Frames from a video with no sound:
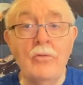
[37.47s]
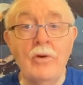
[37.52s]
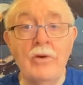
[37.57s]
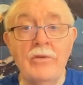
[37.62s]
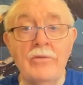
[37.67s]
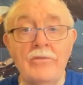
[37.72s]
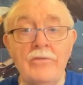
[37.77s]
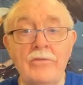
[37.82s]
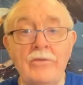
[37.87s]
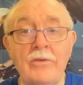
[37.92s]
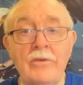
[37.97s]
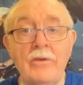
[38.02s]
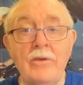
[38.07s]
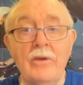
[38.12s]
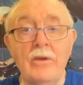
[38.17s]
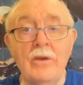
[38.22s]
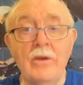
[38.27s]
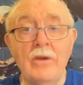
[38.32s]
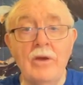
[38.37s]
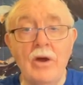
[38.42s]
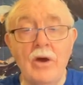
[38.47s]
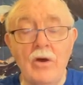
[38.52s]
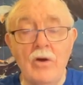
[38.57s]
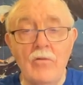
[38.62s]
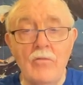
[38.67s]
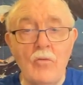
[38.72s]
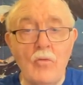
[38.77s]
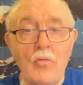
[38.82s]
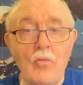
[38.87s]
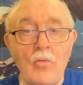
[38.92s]
was
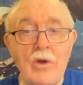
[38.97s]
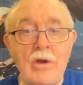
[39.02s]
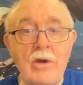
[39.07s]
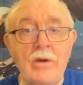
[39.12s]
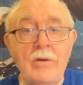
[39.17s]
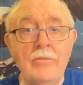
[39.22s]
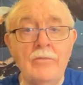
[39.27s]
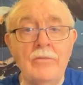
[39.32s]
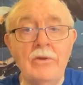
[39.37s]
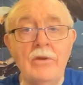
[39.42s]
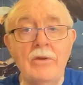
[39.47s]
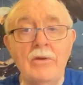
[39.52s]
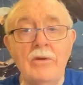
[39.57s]
overwhelmed